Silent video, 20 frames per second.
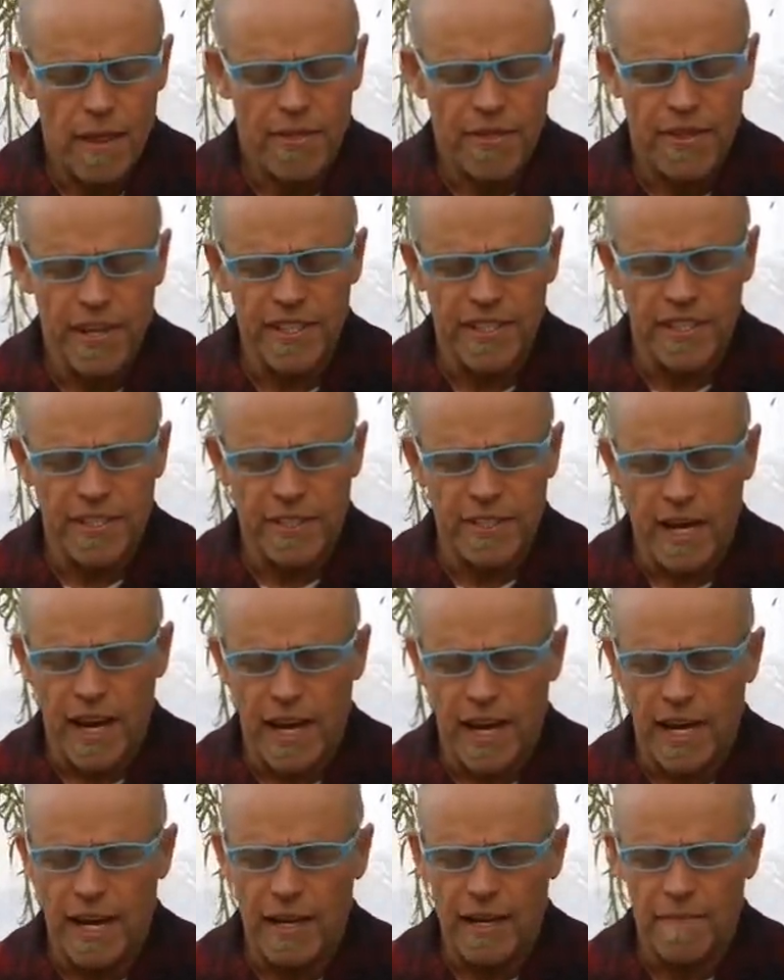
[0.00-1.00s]
This
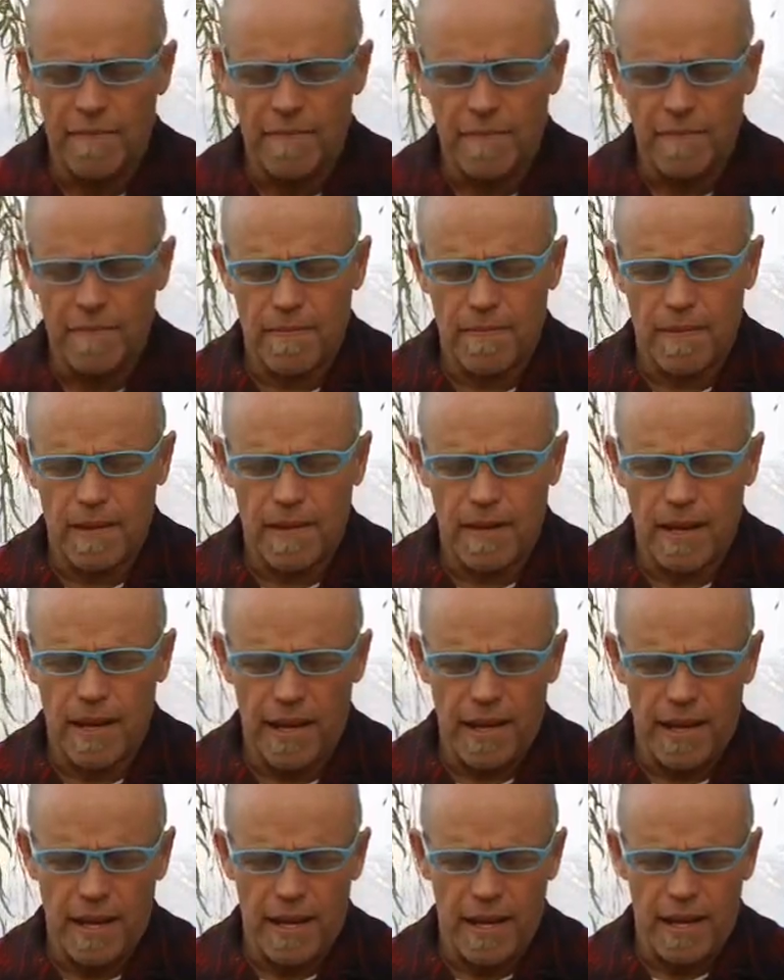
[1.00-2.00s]
study,
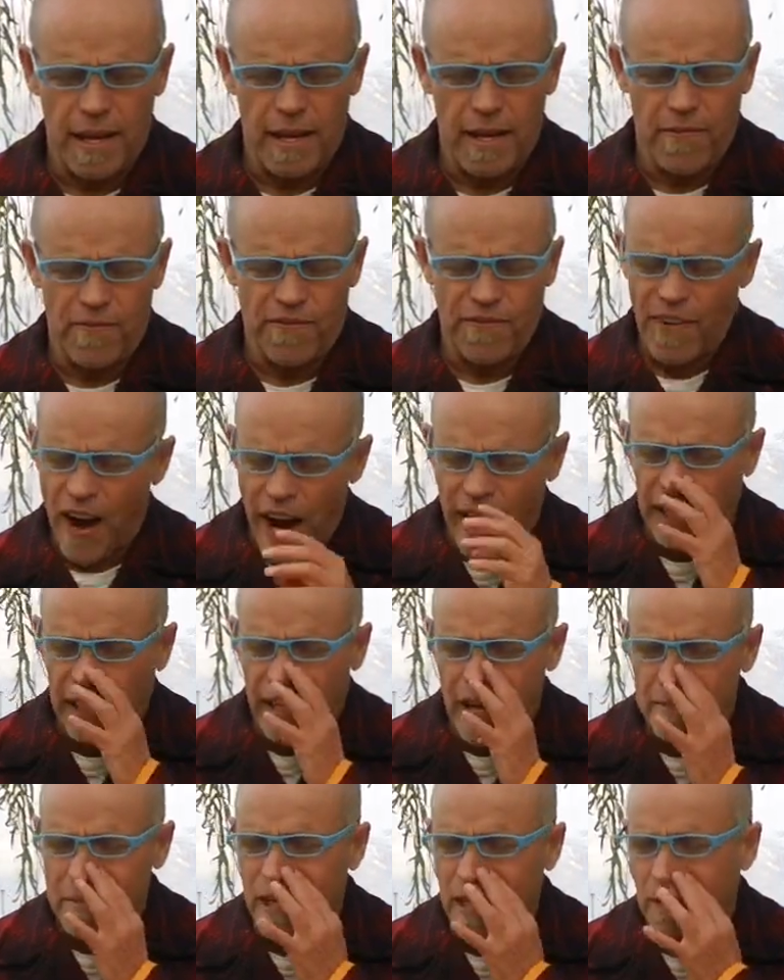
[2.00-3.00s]
finally,
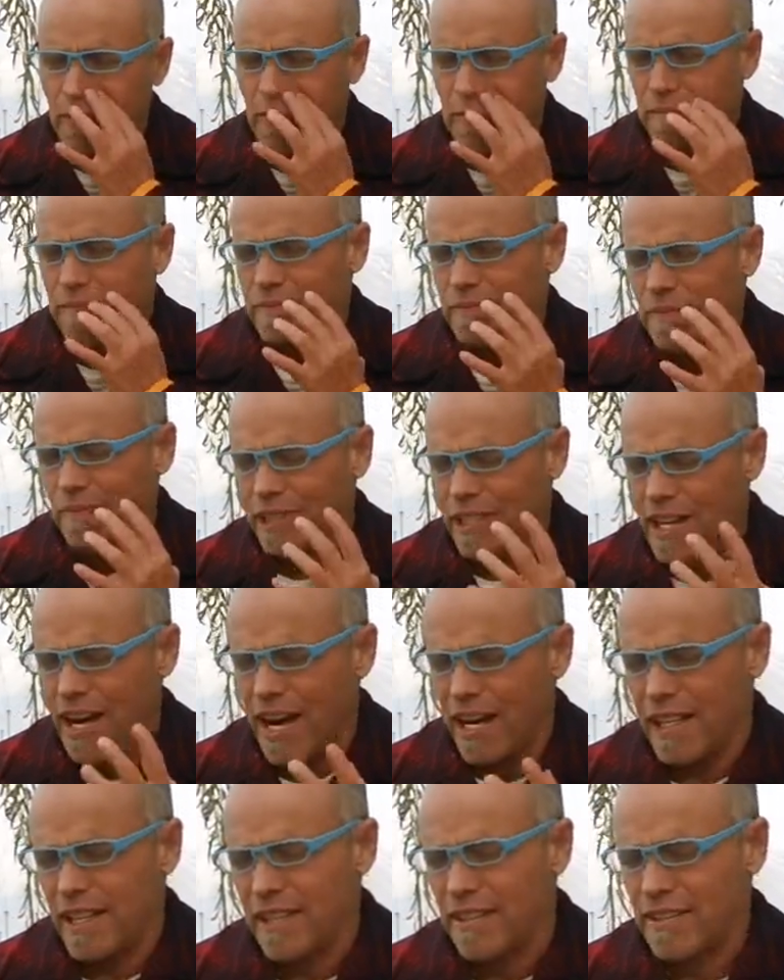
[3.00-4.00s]
I mean, we're
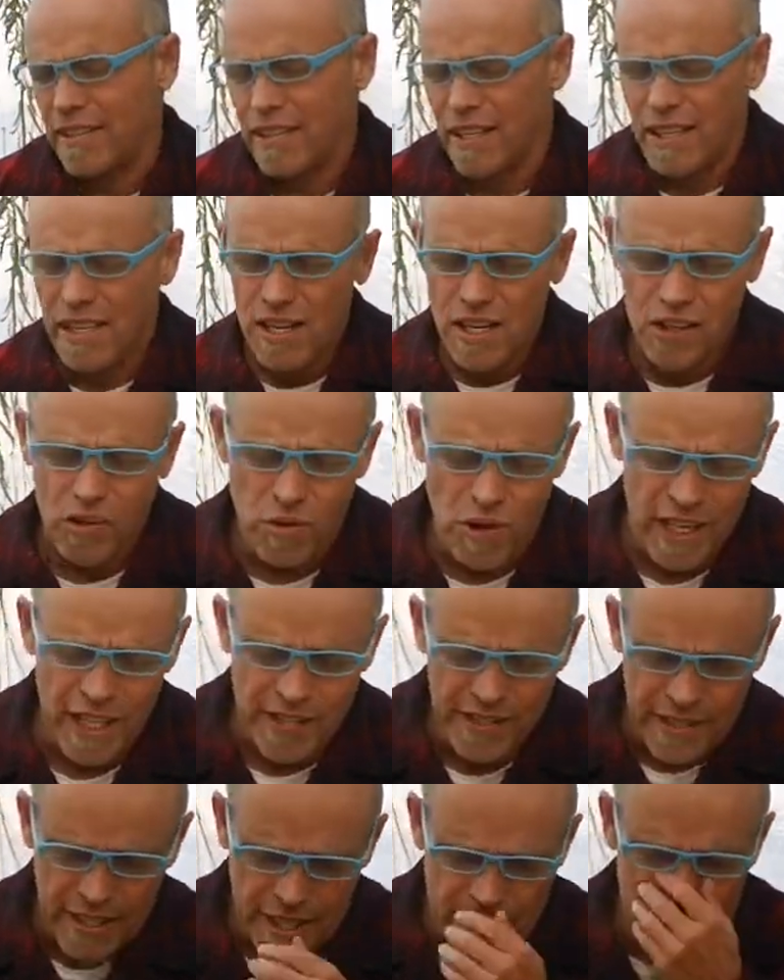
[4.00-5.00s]
talking
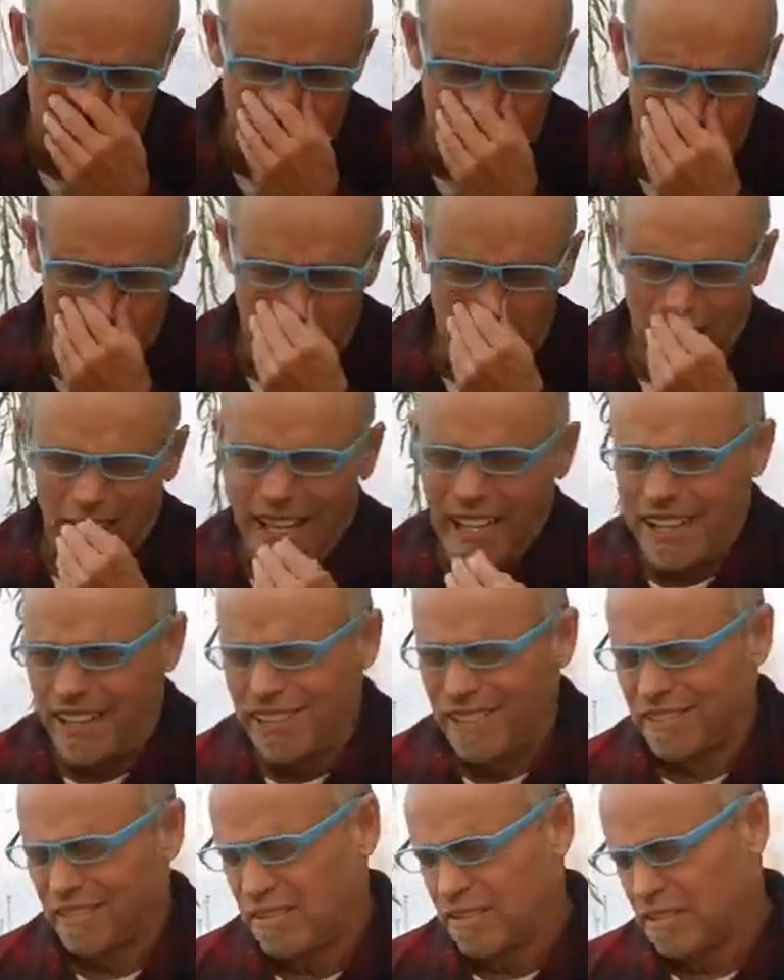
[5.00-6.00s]
26 years
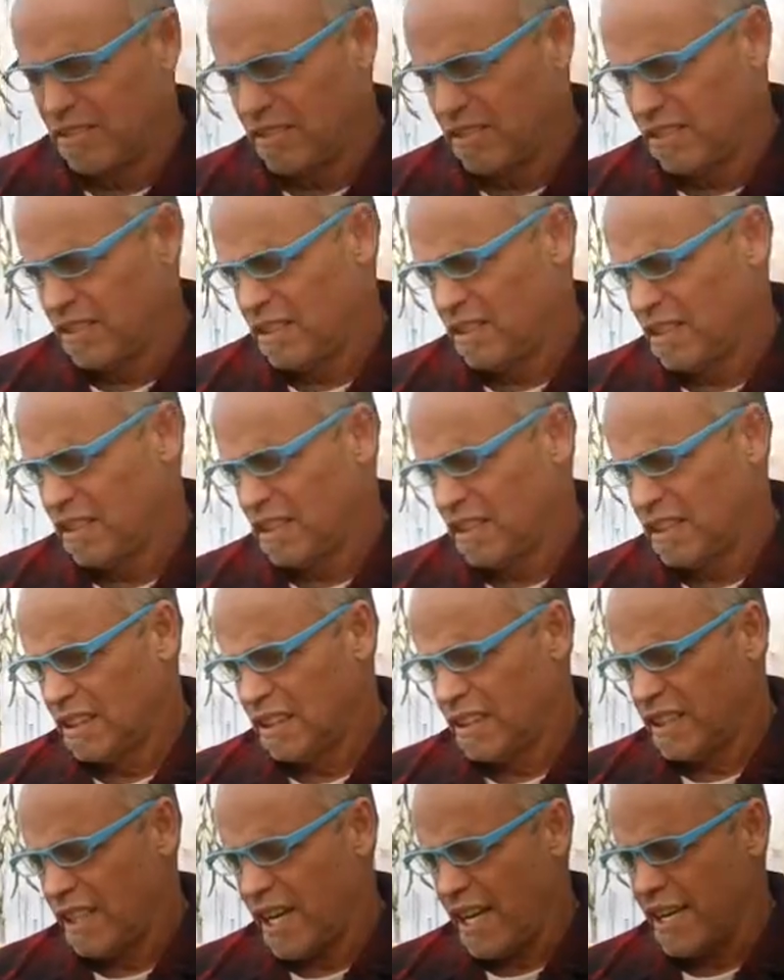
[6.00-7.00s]
later,
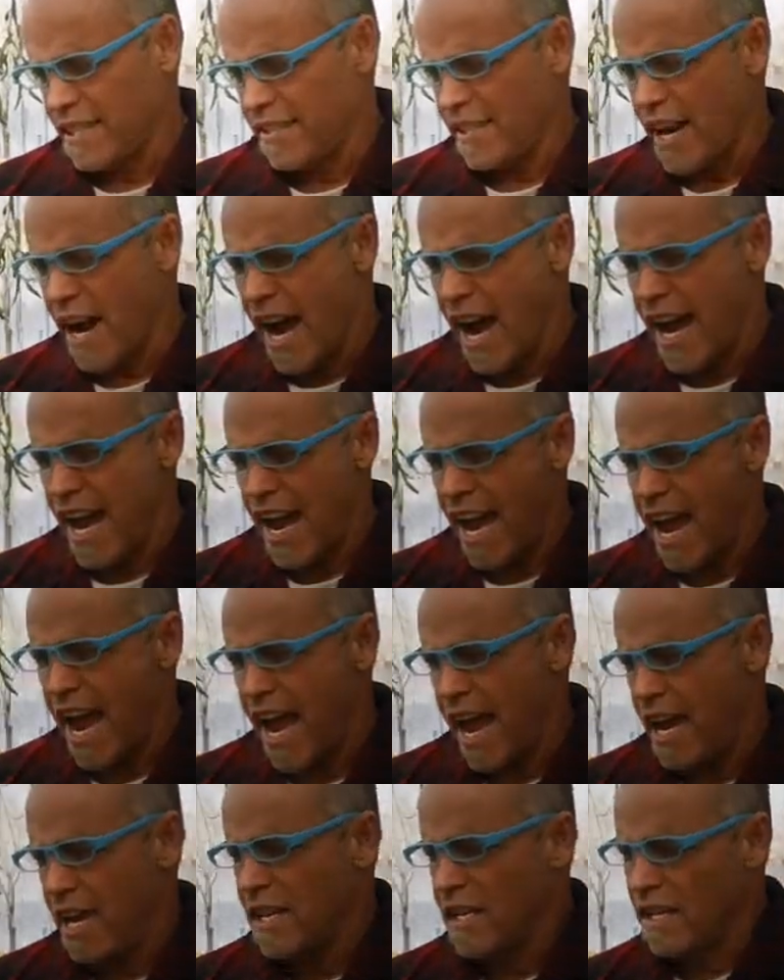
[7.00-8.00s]
as the
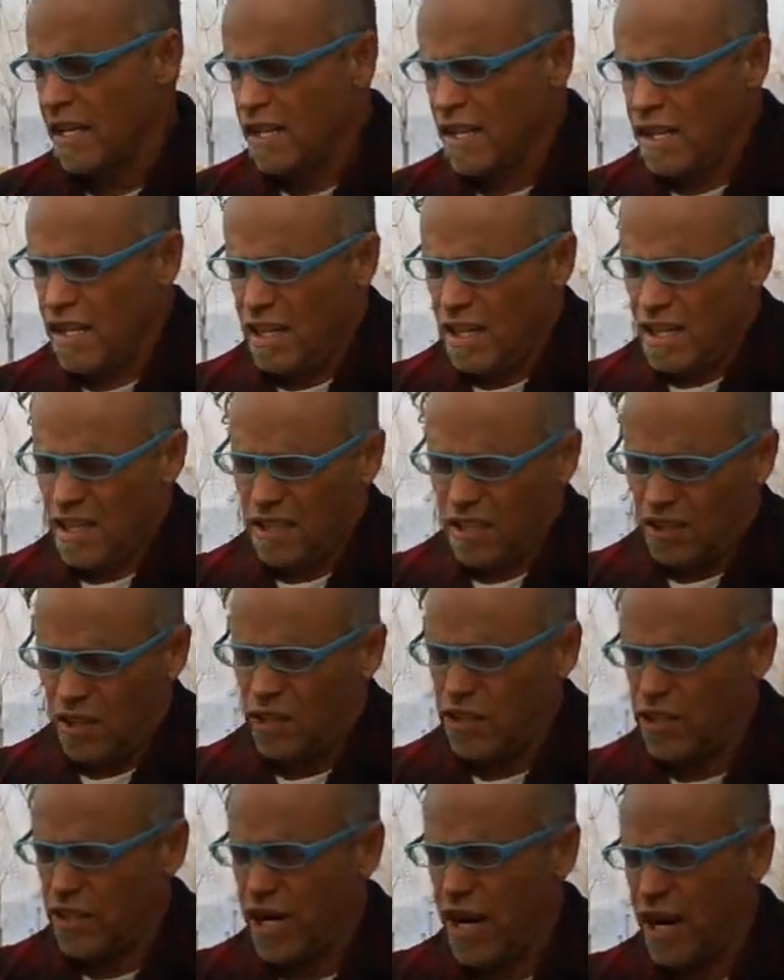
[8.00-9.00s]
IAEA,
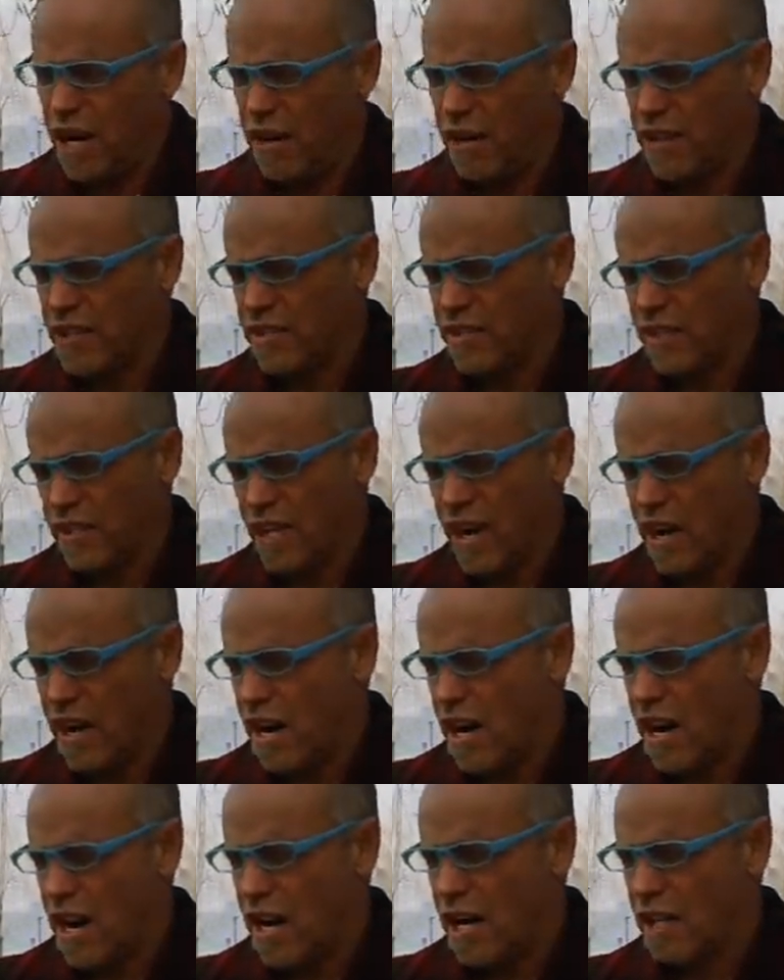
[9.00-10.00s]
those terrorists, they
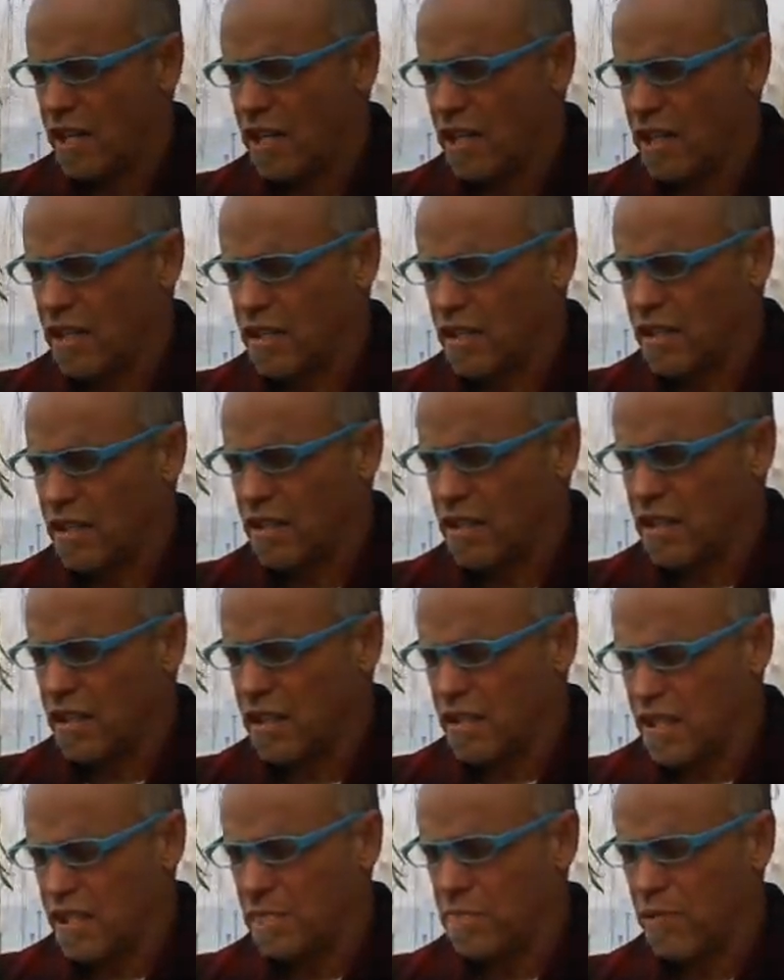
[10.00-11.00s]
are
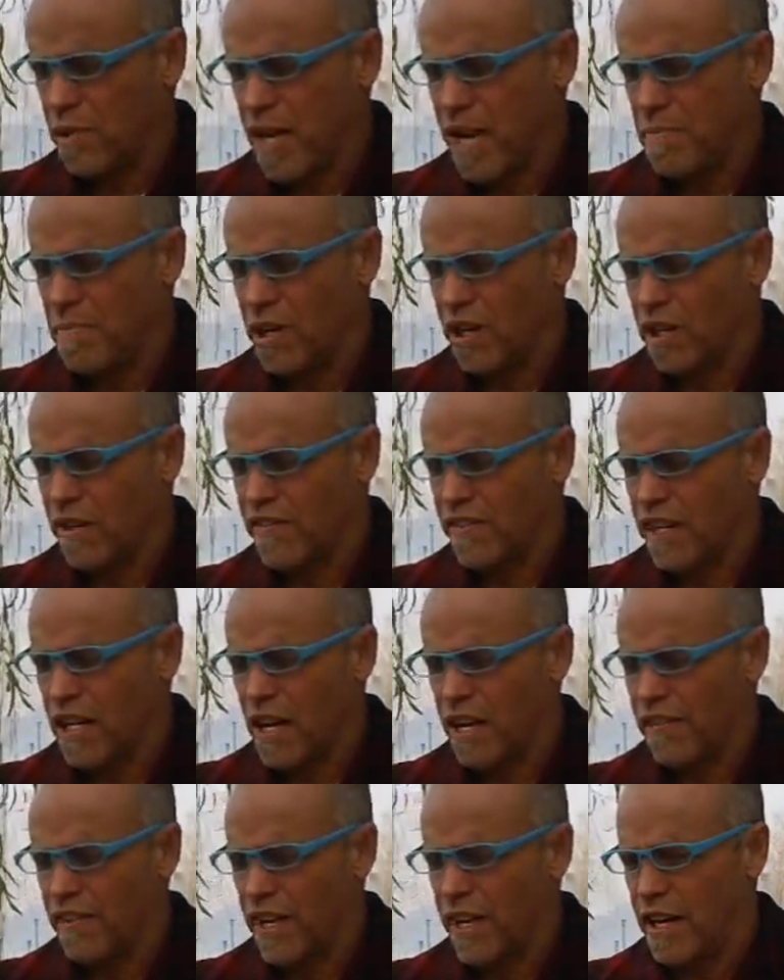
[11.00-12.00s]
this playbook of
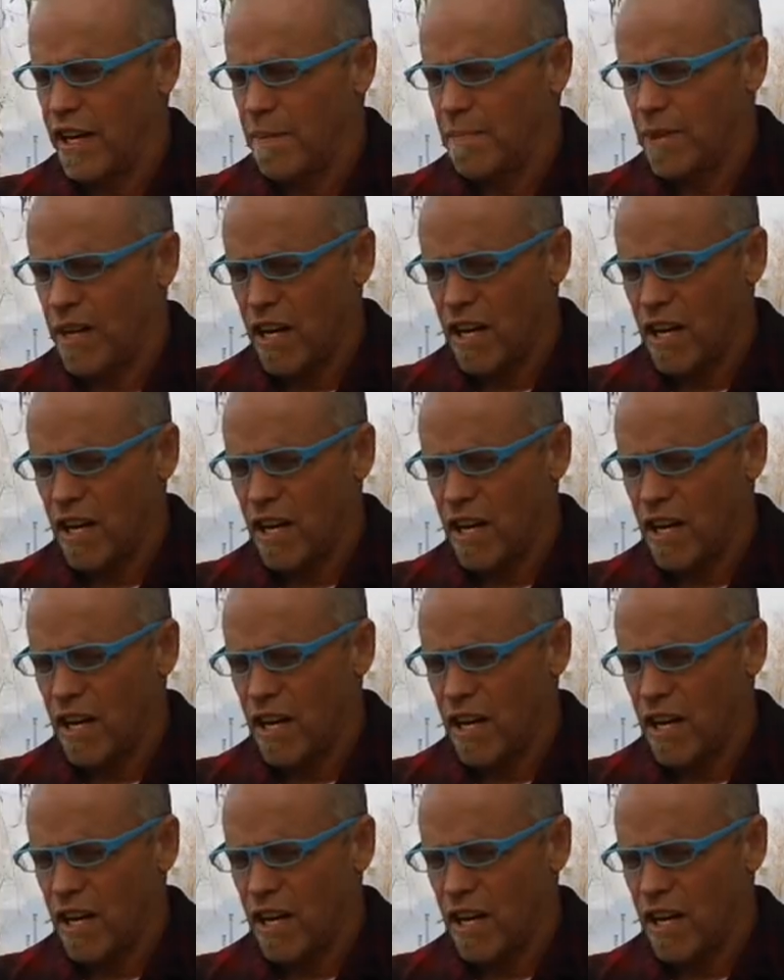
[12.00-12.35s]
covering up,